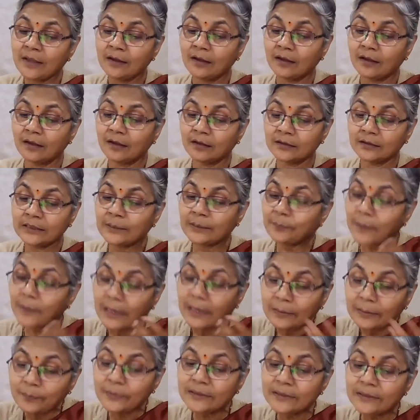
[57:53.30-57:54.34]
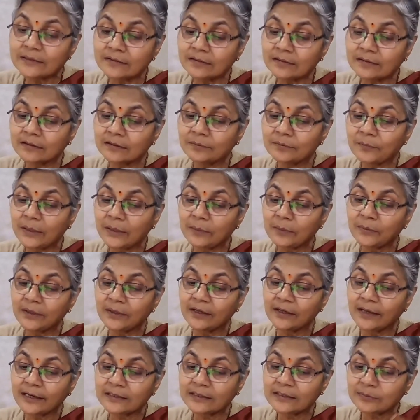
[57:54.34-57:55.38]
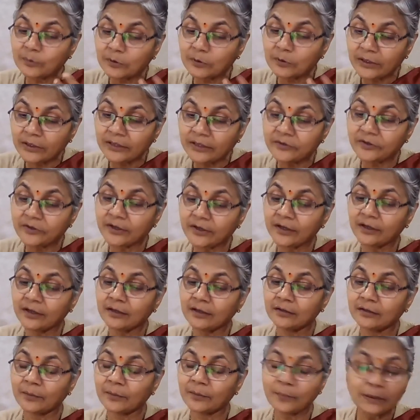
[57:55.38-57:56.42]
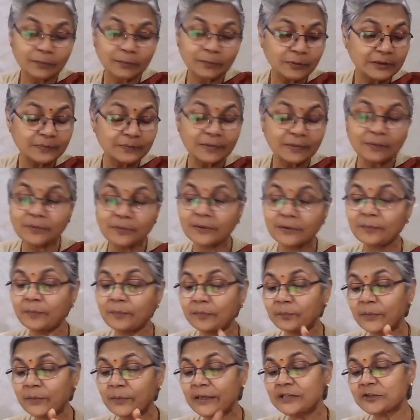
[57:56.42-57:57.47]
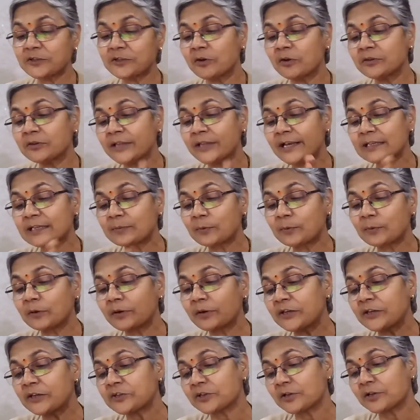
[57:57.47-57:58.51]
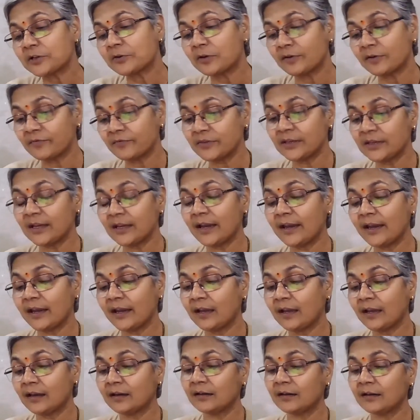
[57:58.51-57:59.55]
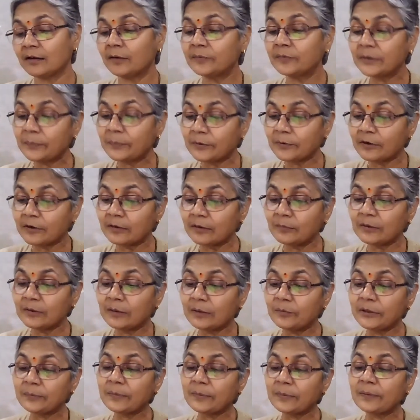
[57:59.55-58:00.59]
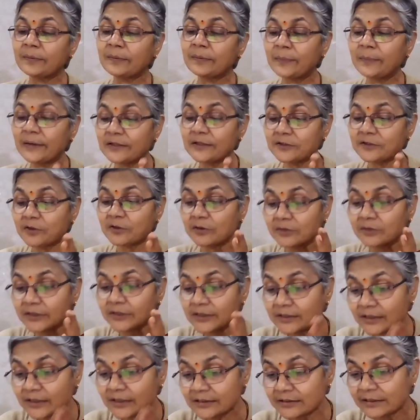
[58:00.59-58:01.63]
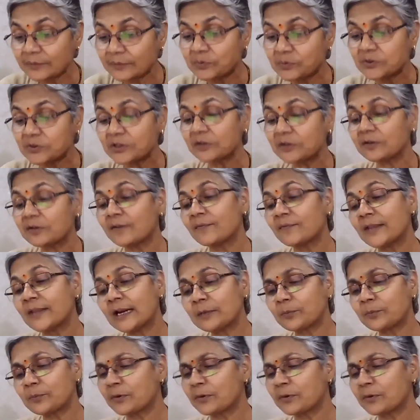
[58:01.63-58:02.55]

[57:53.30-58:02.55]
the purpose may be exploratory, the purpose may be based on the exploration of the problem, it may be based on the description of that